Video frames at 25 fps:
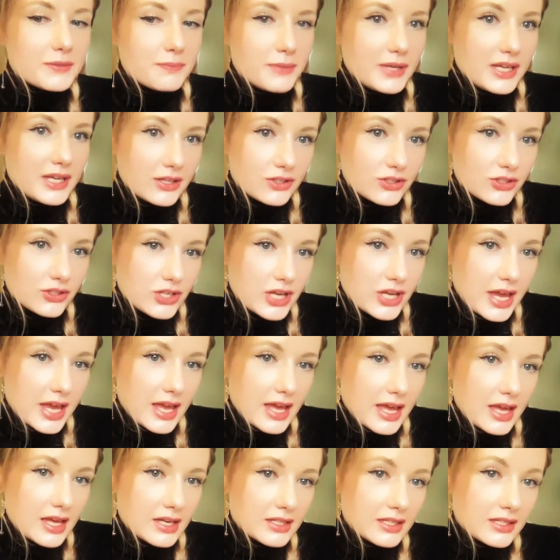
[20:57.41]
being
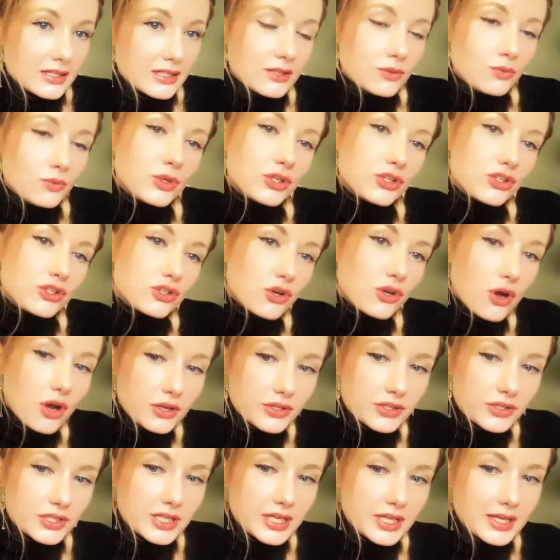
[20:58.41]
shared and in which
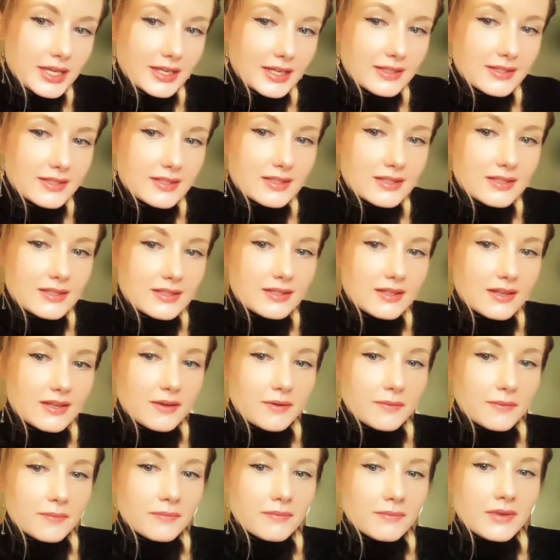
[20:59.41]
context.
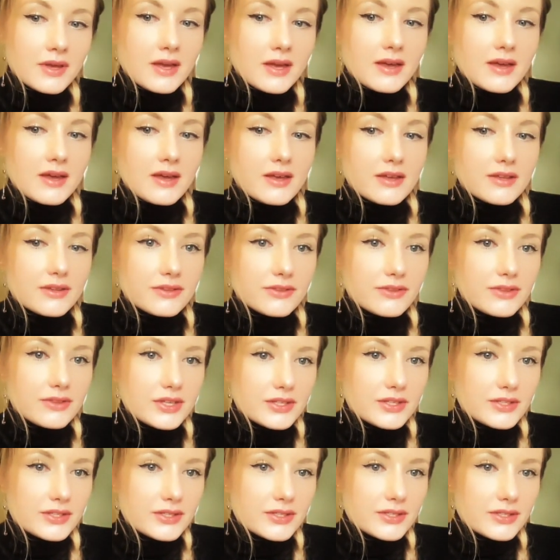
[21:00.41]

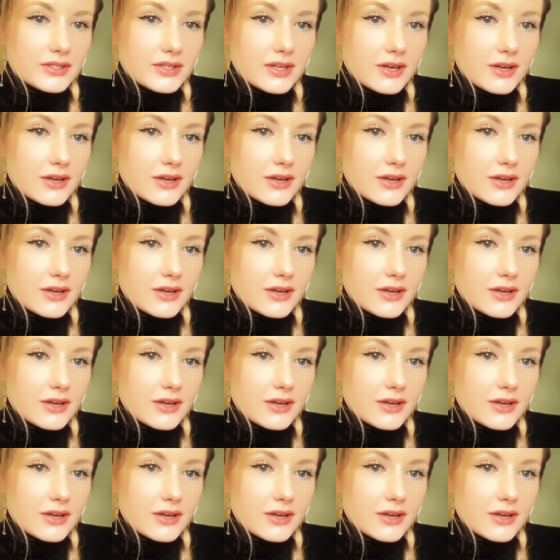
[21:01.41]
This